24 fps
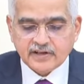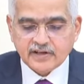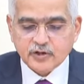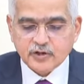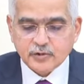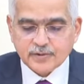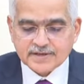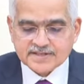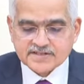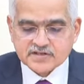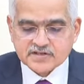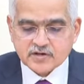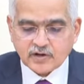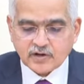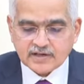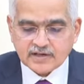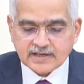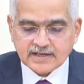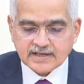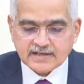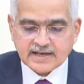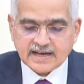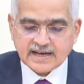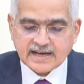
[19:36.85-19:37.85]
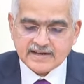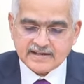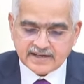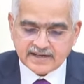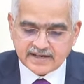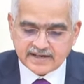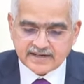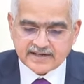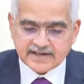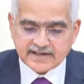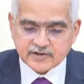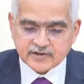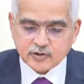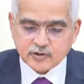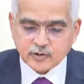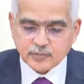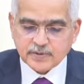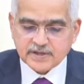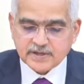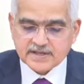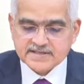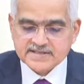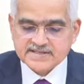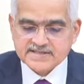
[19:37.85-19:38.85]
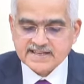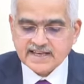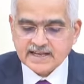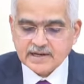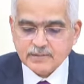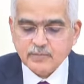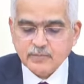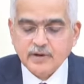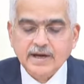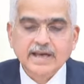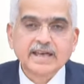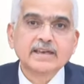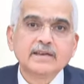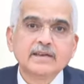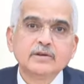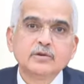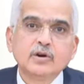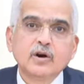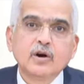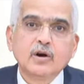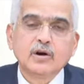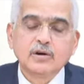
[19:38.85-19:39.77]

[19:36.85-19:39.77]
US dollar and Indian rupee sale by